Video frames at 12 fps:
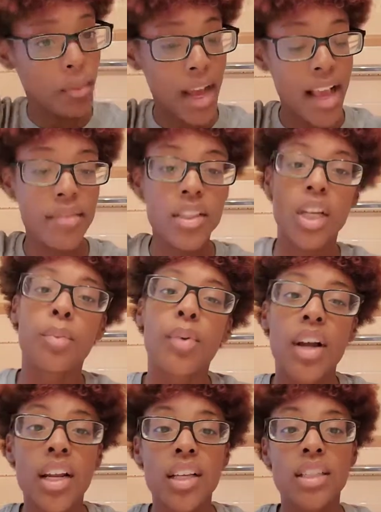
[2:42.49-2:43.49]
I have certain
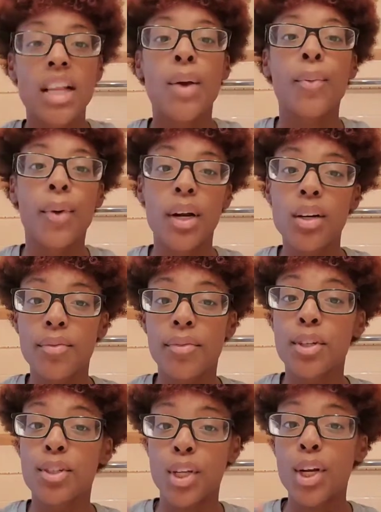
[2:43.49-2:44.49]
products that work
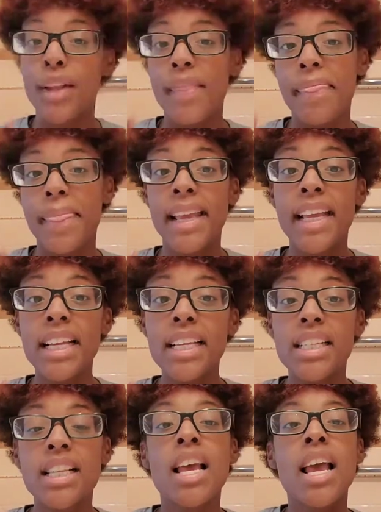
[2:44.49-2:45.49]
for certain things,